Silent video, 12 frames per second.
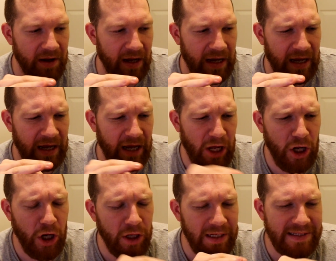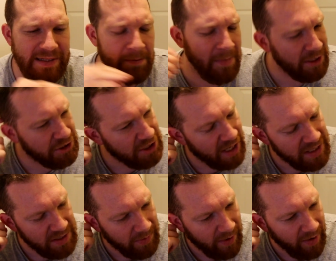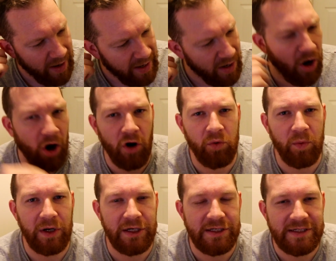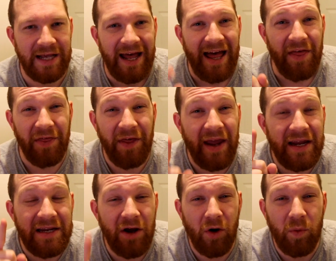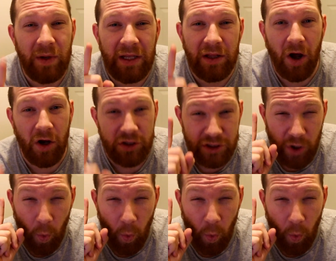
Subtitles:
early to mid-January onwards, they only lost